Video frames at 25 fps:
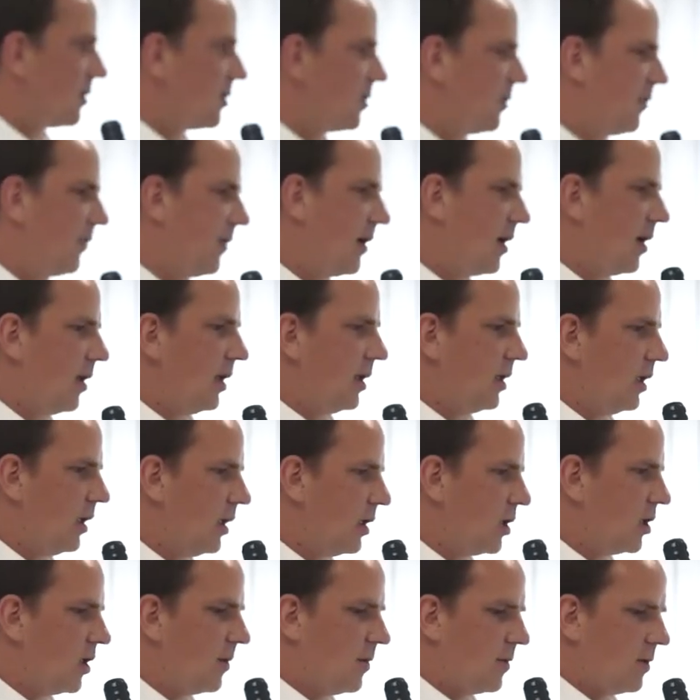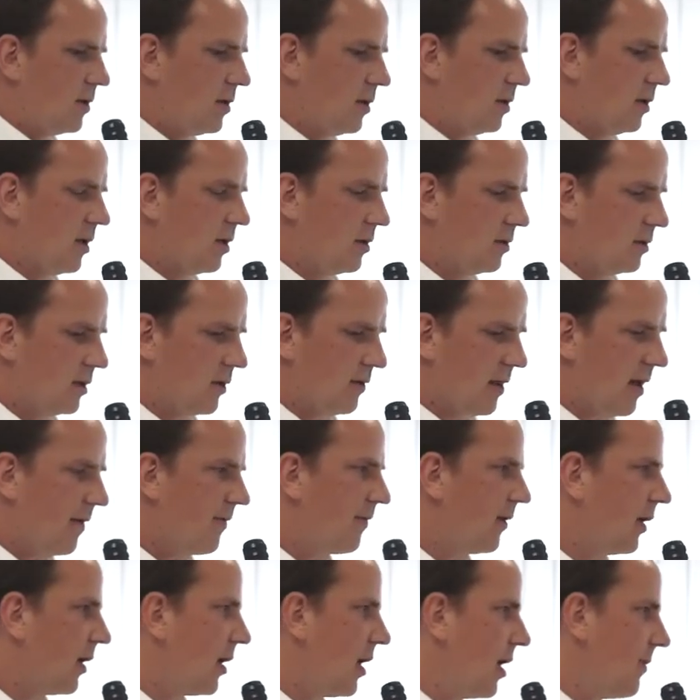so far in Egypt, South
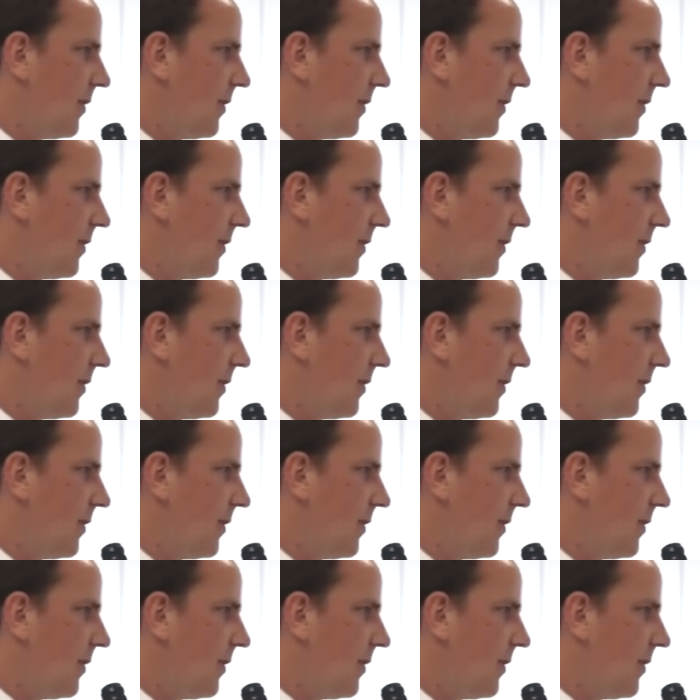Africa,